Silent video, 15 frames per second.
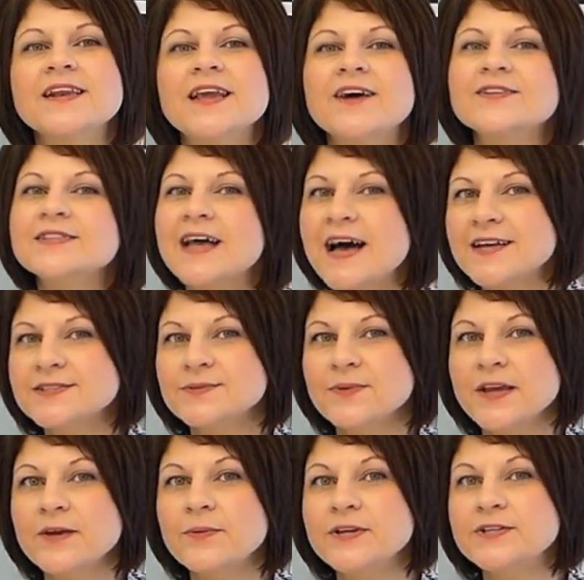Now, last
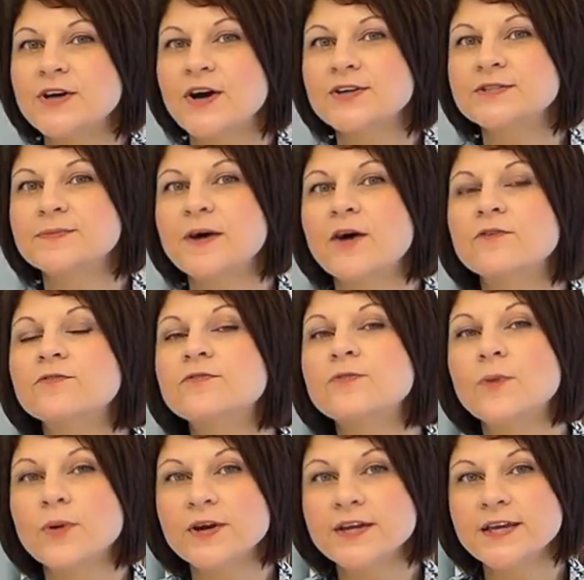week we talked about
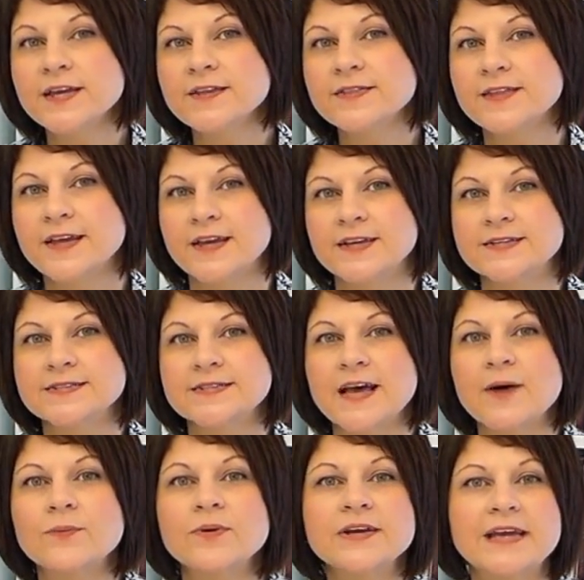4 key things
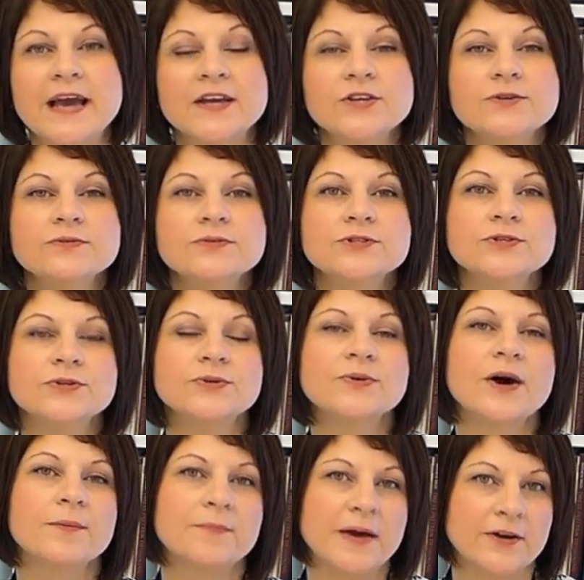that will get you to
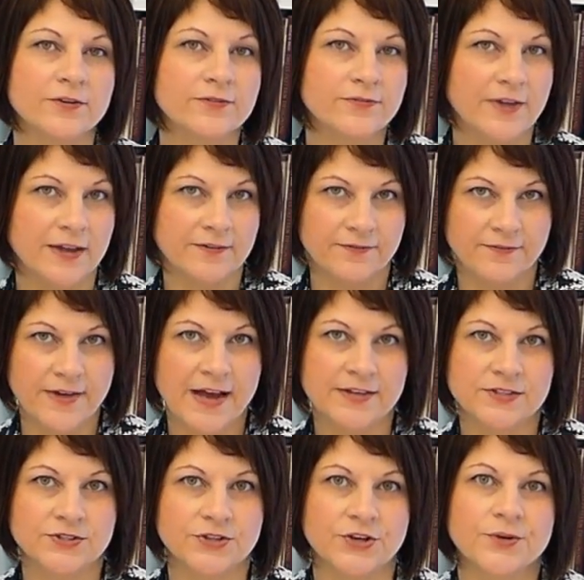a better fit
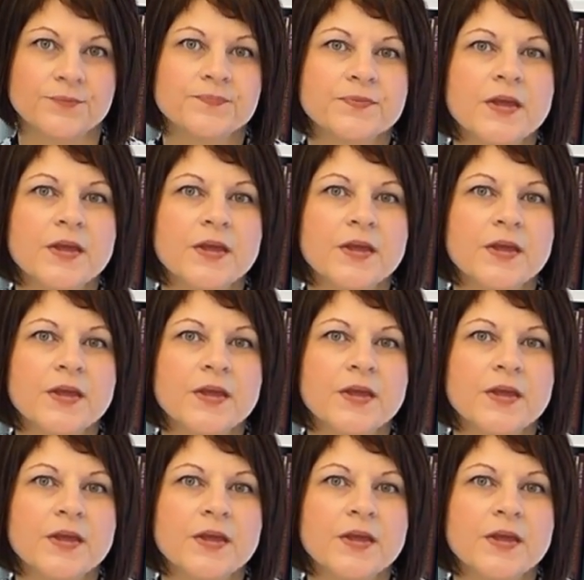faster.